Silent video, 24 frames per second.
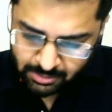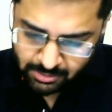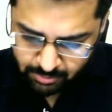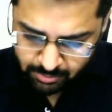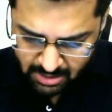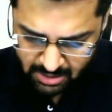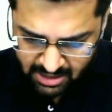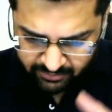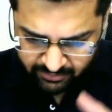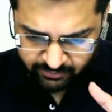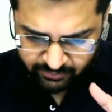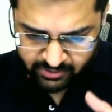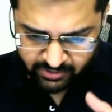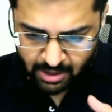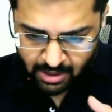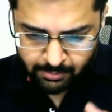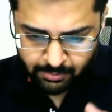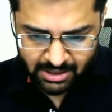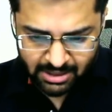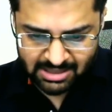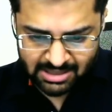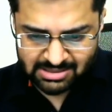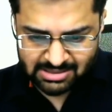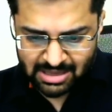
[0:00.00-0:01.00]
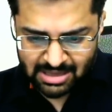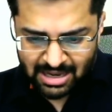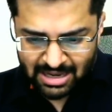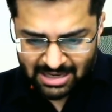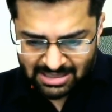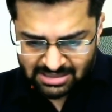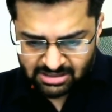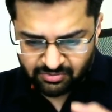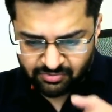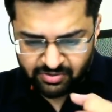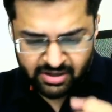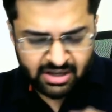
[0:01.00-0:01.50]
if somebody is
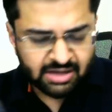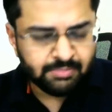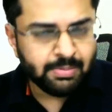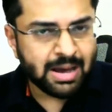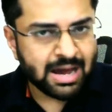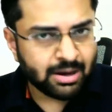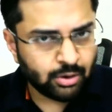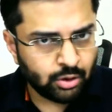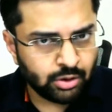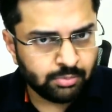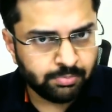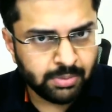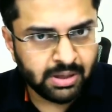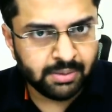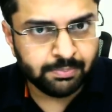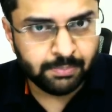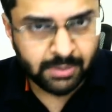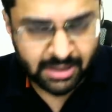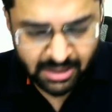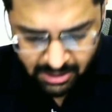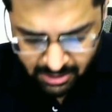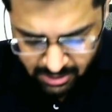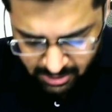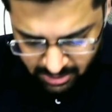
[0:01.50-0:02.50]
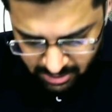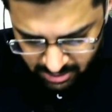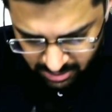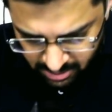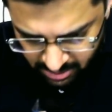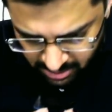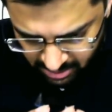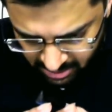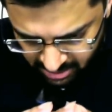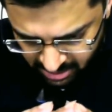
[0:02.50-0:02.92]
asked feedback on paper uh,